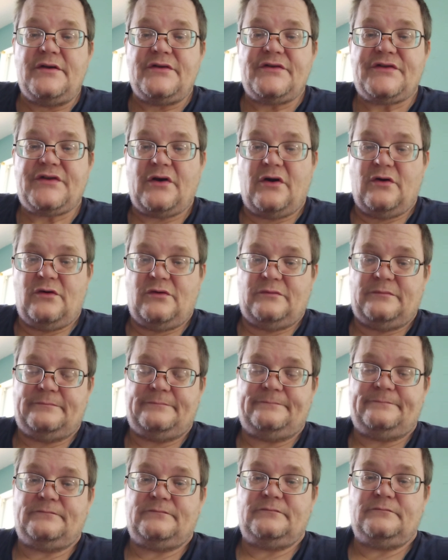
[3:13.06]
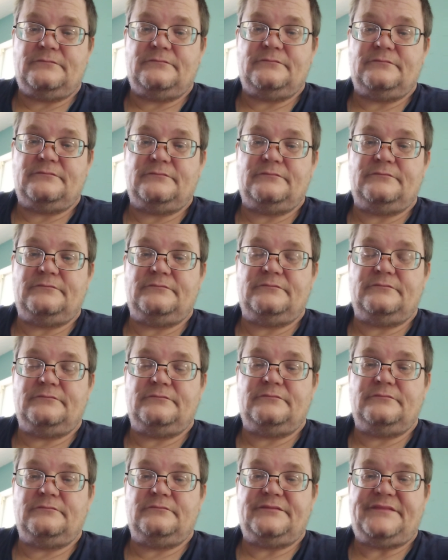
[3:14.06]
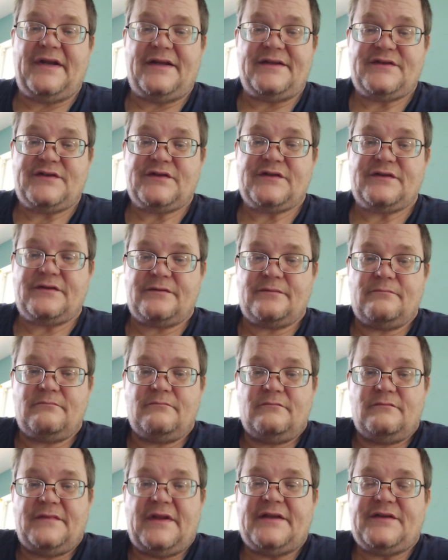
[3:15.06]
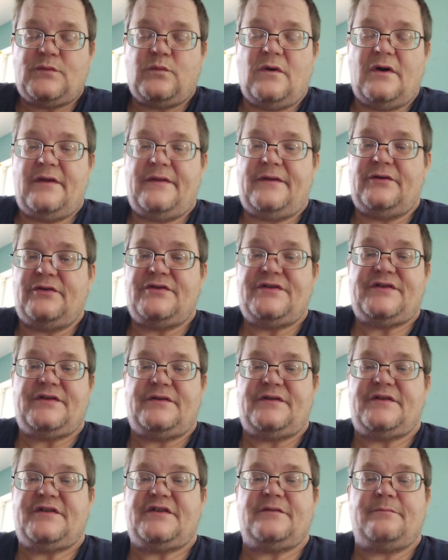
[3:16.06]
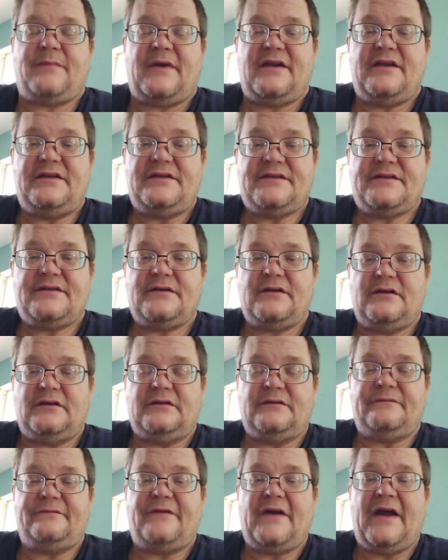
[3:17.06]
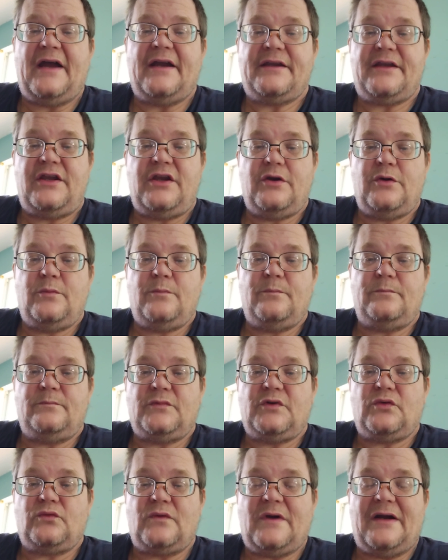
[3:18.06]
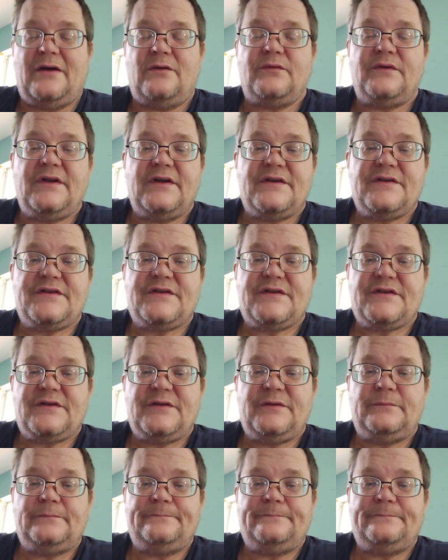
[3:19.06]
So that's why there is a space of vacuum around us,